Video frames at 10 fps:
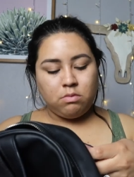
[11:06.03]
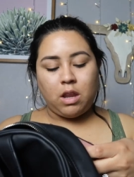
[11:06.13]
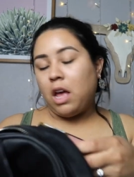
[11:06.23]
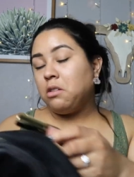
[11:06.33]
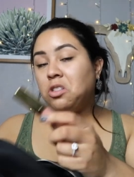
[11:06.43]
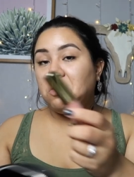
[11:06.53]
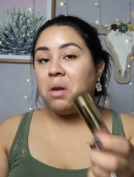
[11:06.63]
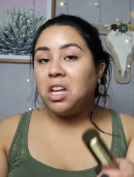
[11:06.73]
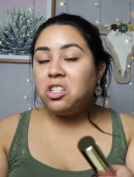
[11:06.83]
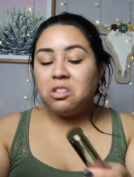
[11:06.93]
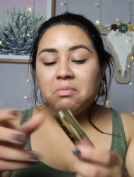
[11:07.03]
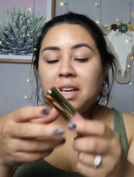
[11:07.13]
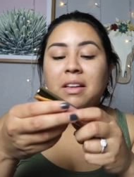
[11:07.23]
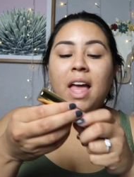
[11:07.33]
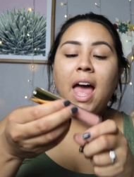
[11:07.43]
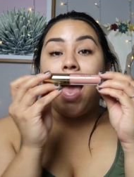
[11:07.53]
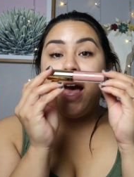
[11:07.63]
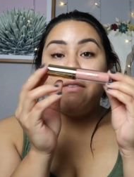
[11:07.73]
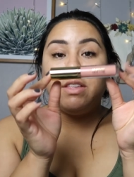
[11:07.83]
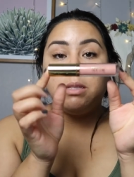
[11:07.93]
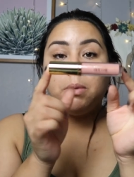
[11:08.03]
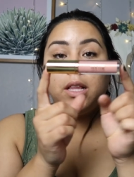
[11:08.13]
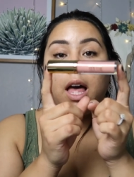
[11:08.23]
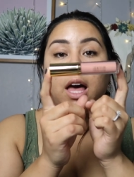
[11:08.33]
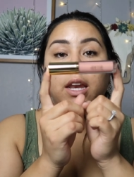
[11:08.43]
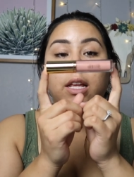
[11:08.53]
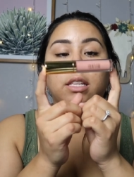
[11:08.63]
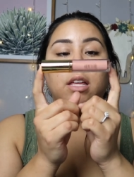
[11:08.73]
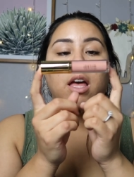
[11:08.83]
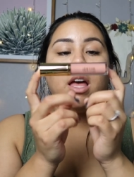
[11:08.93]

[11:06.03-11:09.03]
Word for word: not too much. I have this Milani